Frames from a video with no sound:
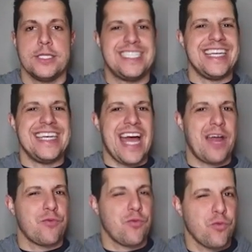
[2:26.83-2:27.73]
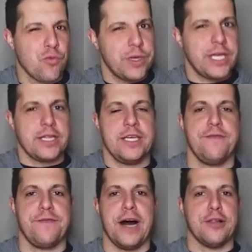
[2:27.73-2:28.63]
did not really
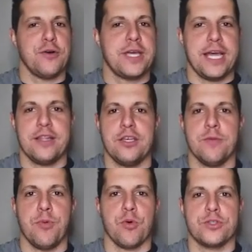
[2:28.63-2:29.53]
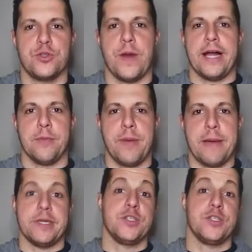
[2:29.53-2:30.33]
follow Kalen Deboer to Alabama.